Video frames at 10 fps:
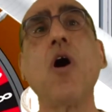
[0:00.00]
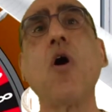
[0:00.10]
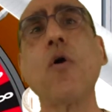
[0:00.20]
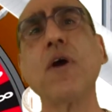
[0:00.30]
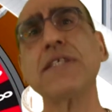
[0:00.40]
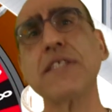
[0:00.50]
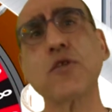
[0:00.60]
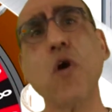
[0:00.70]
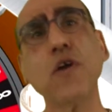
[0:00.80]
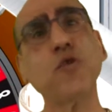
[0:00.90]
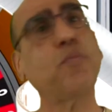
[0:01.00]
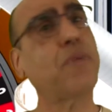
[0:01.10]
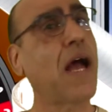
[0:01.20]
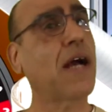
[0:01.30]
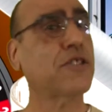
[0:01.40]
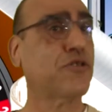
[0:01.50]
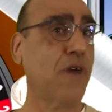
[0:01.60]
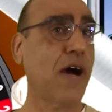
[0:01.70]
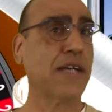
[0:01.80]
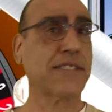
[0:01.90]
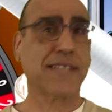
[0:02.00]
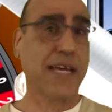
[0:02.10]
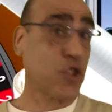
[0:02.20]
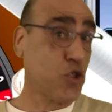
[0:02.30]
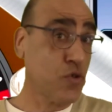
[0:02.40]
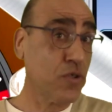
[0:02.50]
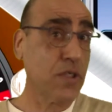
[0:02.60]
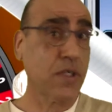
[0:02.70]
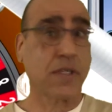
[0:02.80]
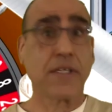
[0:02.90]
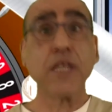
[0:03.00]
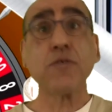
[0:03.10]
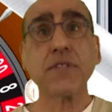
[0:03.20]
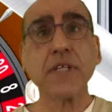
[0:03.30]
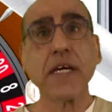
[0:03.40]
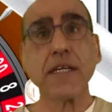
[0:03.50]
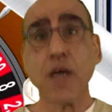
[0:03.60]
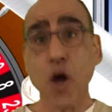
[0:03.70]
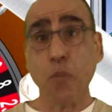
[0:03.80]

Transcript: Or is it going to block drugs like sugar, nicotine,